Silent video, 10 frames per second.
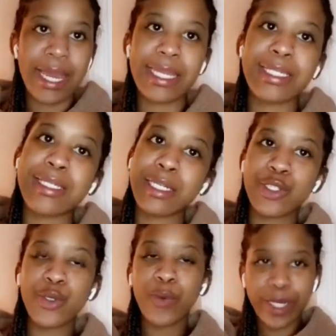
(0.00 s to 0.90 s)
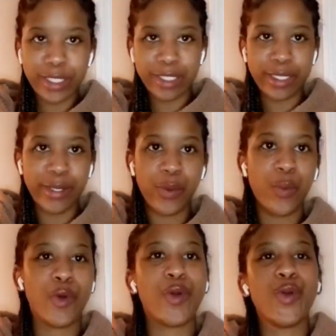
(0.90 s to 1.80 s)
situation
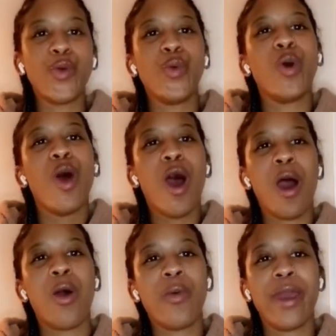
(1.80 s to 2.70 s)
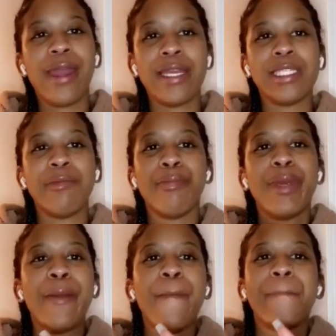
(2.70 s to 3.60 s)
where you will always
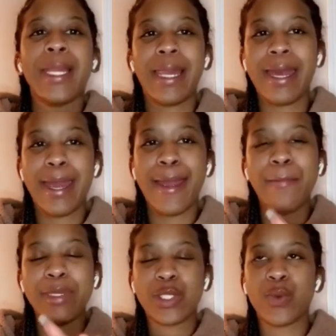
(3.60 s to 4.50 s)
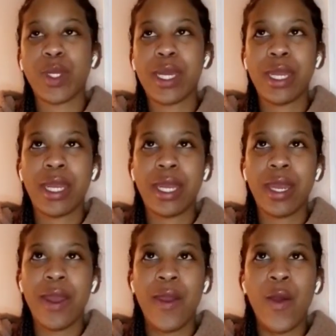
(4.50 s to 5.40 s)
be playing between
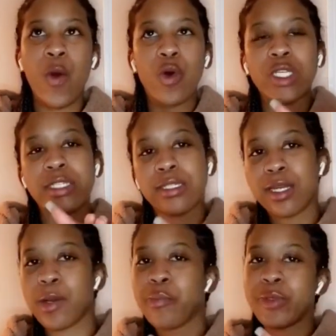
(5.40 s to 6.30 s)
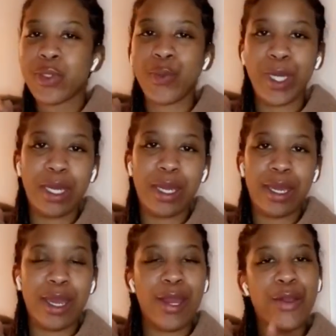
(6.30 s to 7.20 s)
or stuck
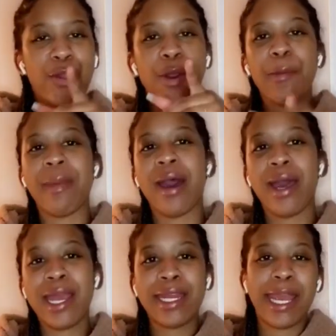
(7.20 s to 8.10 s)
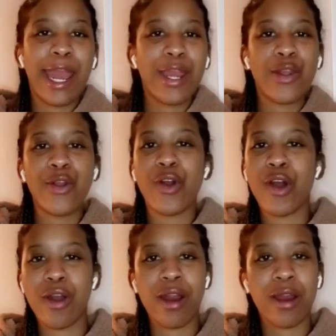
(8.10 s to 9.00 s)
between your mind and your
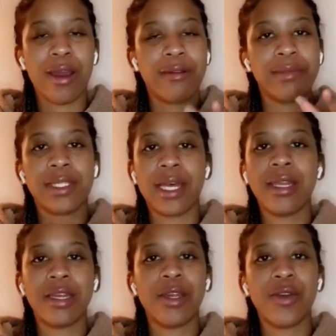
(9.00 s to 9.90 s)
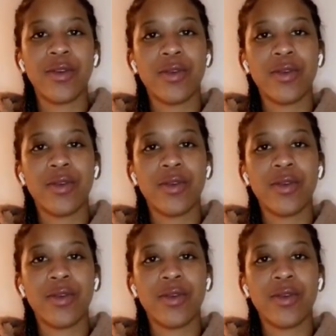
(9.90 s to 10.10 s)
heart. I'm telling you,